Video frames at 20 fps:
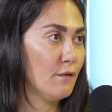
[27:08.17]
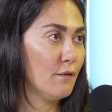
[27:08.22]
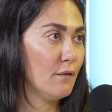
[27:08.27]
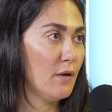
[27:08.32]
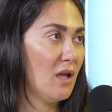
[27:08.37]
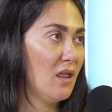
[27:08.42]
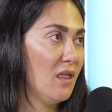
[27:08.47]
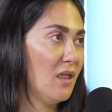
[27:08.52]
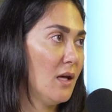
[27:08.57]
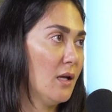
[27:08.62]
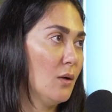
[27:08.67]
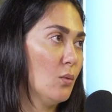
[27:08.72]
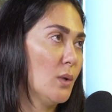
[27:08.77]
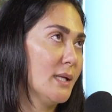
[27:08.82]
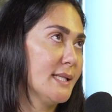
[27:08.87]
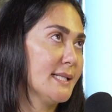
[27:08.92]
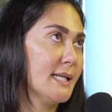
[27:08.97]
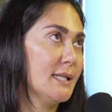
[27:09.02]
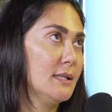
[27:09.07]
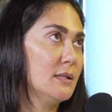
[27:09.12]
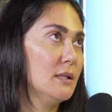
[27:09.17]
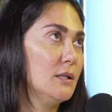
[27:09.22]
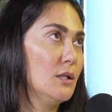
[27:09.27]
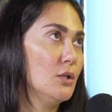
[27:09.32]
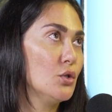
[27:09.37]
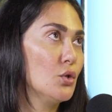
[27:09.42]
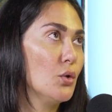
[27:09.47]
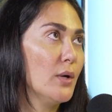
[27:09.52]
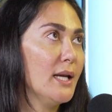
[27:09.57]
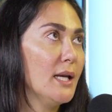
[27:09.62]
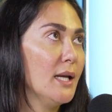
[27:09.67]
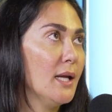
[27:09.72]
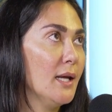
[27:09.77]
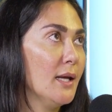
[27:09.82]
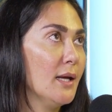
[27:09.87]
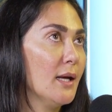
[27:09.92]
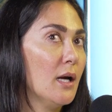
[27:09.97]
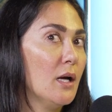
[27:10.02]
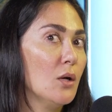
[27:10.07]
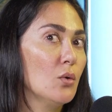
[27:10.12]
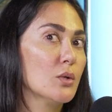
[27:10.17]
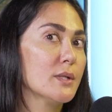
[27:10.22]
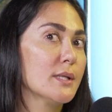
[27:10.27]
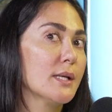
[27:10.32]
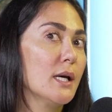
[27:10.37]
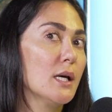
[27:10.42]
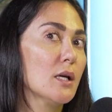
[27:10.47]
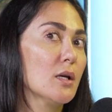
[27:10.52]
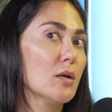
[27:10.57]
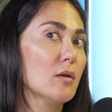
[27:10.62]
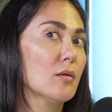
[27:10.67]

And then once I did the training, I was like,